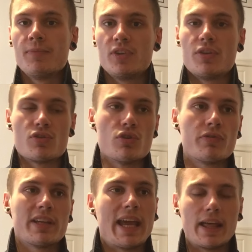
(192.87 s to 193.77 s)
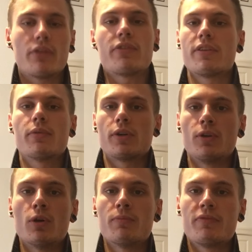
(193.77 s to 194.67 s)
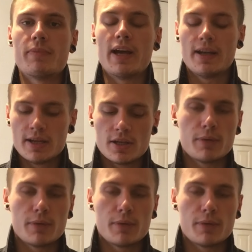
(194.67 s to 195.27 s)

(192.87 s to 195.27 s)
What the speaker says: There's nothing healthy that can come from that.